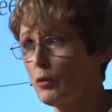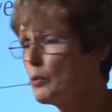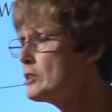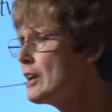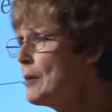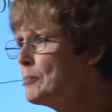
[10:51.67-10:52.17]
So
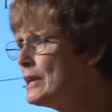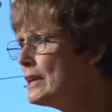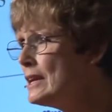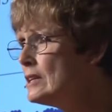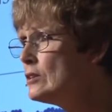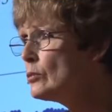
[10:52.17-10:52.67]
we're
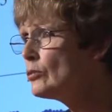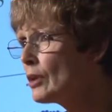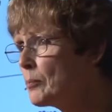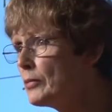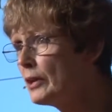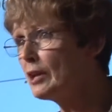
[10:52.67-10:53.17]
tapping into
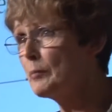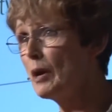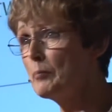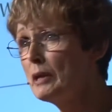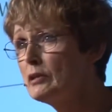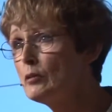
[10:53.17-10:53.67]
something
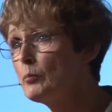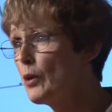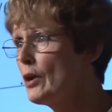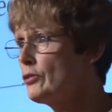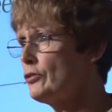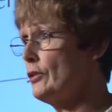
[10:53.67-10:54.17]
about mental
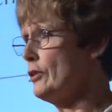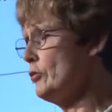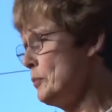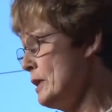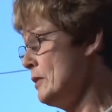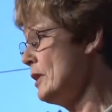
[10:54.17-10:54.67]
processing
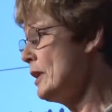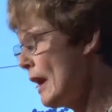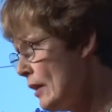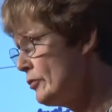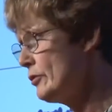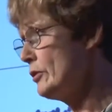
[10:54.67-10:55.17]
speed that
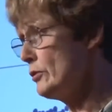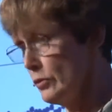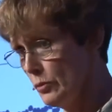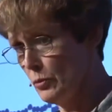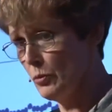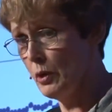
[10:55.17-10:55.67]
has to
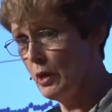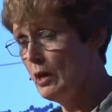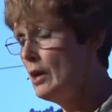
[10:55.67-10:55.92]
do